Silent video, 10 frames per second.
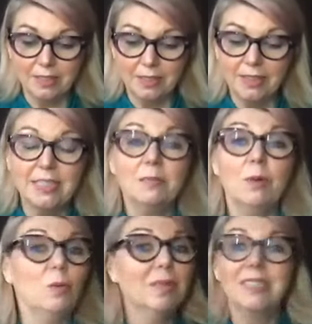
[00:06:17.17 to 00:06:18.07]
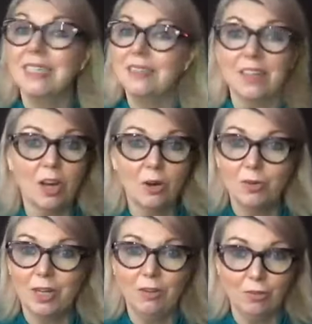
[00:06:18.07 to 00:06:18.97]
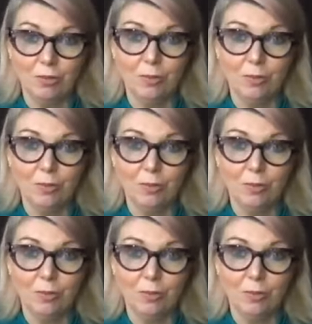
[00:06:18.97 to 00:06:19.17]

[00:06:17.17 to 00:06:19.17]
This moment is the only true